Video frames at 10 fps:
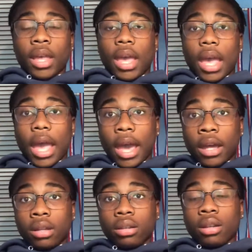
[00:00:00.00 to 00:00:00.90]

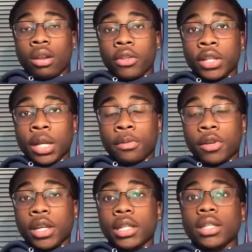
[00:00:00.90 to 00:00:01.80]
And another example
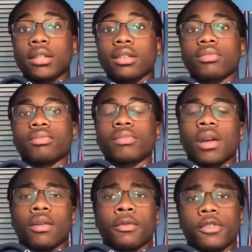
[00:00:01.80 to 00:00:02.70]
is a
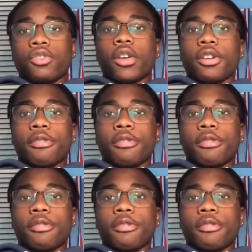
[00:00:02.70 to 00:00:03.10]
refrigerator.